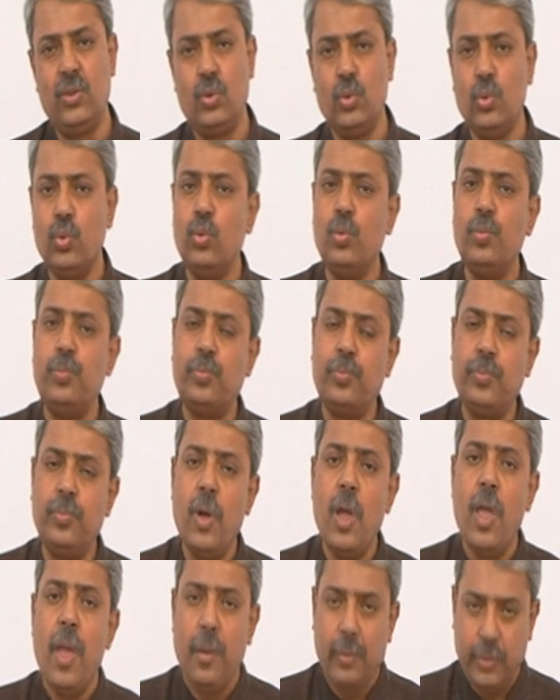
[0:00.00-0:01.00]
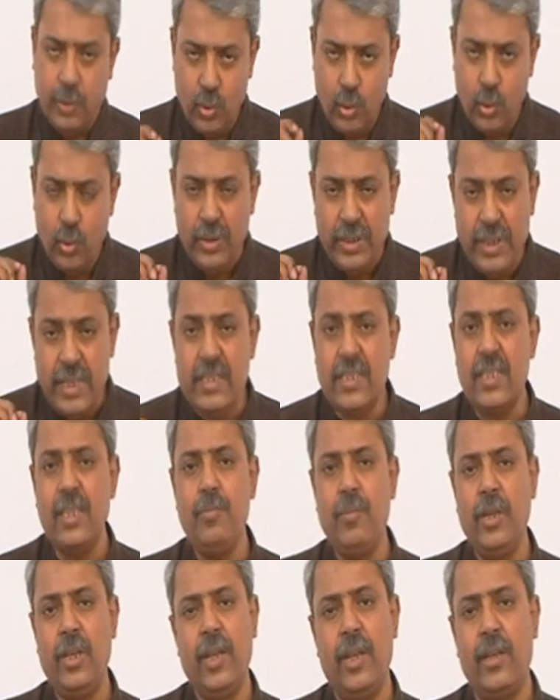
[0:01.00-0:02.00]
to
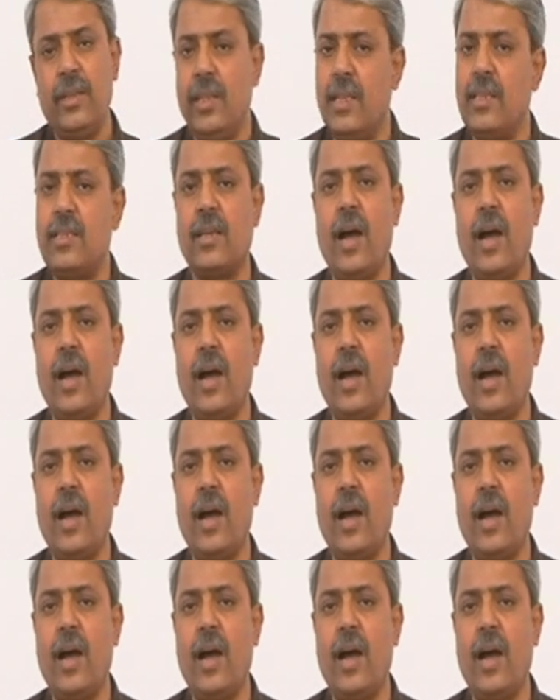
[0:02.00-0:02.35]
disseminate these